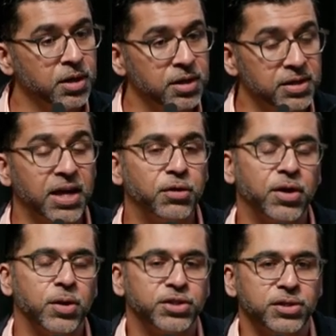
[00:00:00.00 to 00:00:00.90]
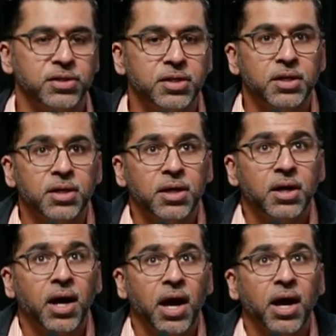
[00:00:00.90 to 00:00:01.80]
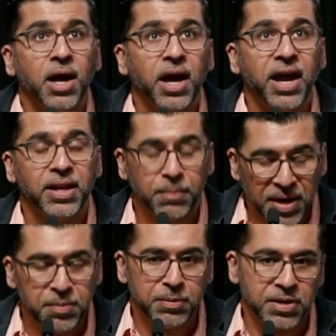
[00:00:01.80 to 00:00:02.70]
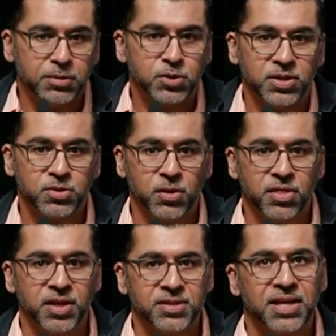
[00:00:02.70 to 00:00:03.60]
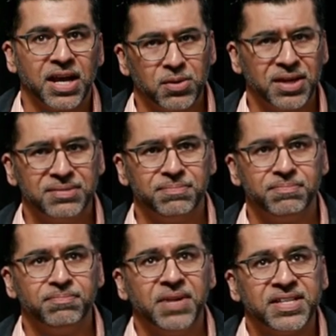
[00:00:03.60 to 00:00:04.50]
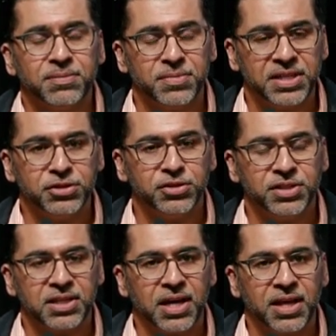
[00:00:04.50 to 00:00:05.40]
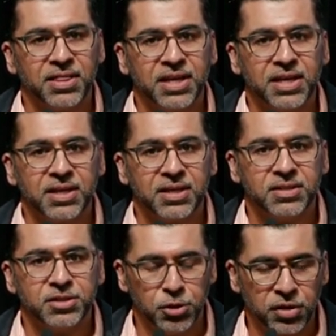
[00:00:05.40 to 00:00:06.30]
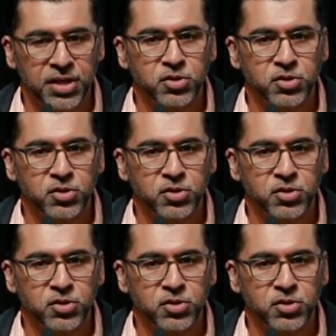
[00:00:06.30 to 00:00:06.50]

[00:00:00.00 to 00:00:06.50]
Yeah, great question. And many people come to us with this, how do I make something interesting? I think the two things.